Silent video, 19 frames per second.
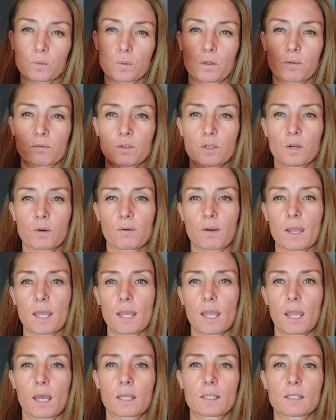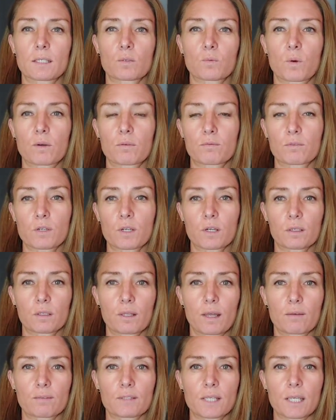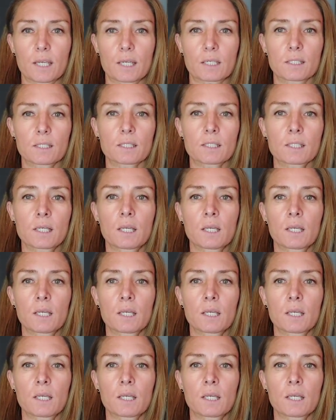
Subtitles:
one for your right hand and one for your left hand.